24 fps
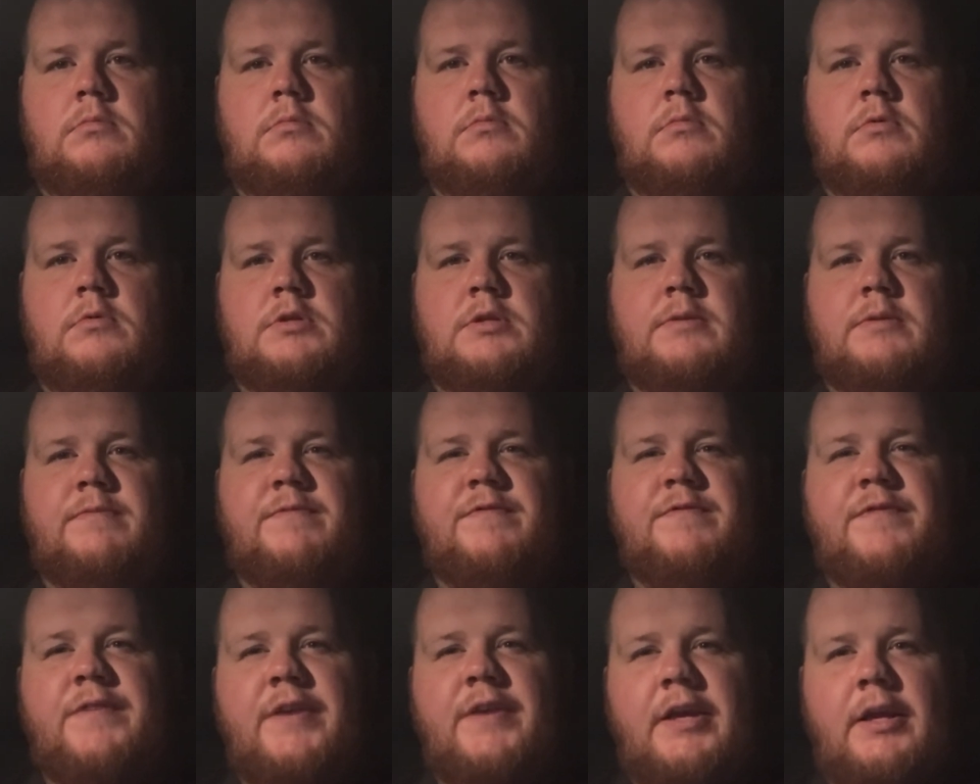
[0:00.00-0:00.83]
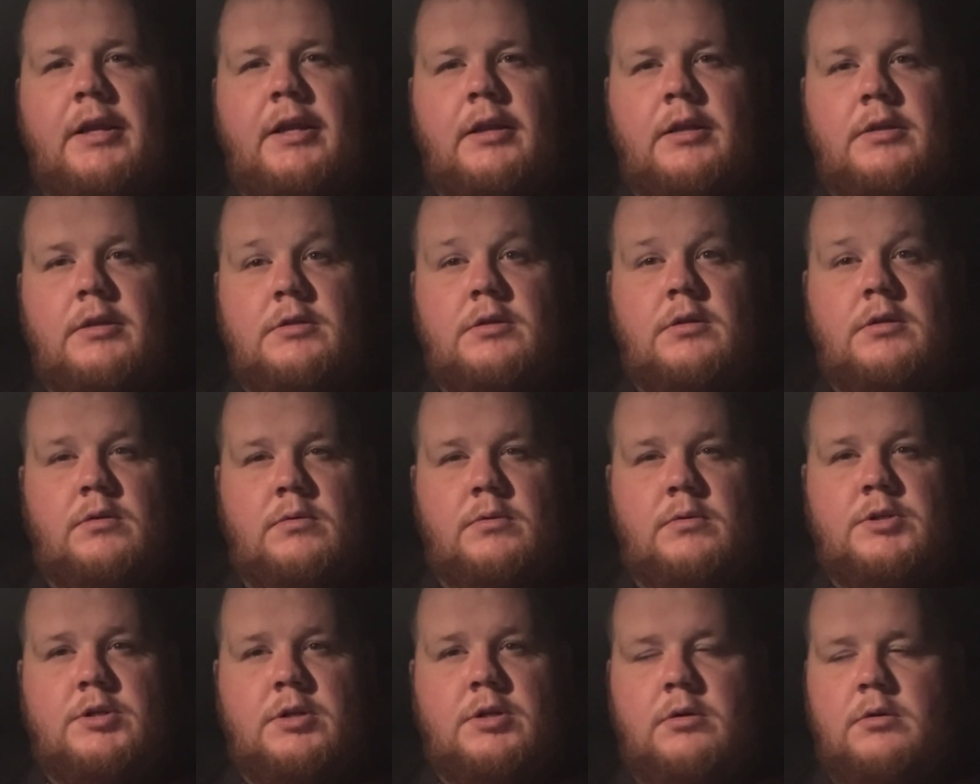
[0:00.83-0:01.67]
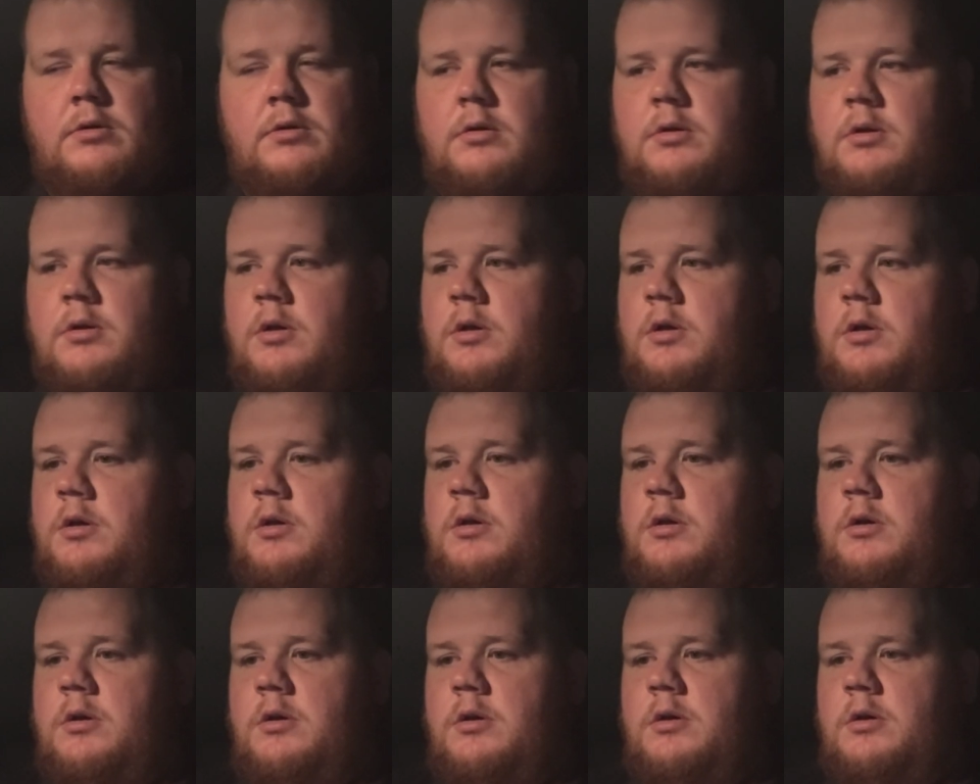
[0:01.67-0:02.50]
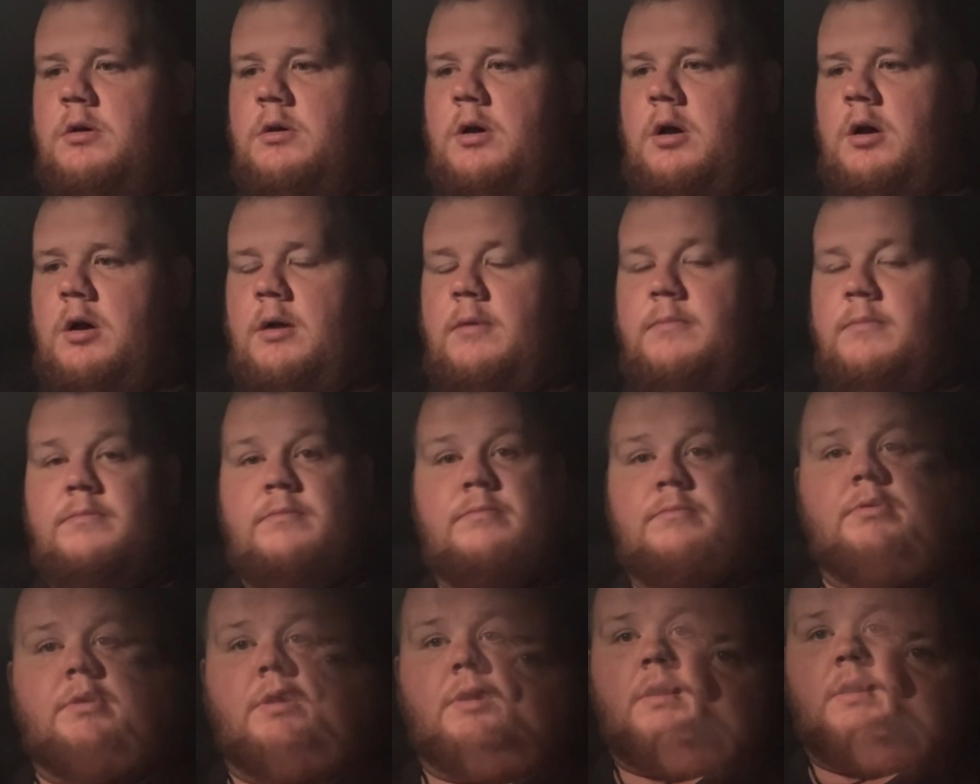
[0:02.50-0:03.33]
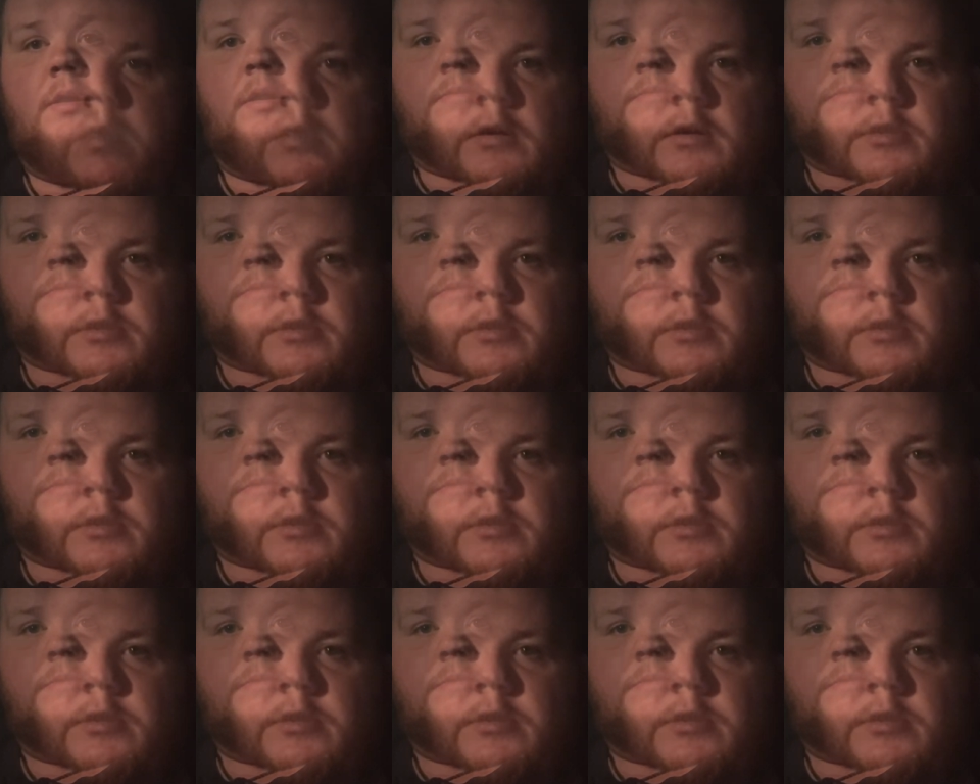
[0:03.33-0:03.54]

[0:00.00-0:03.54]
some figginess, you know, which are Plum.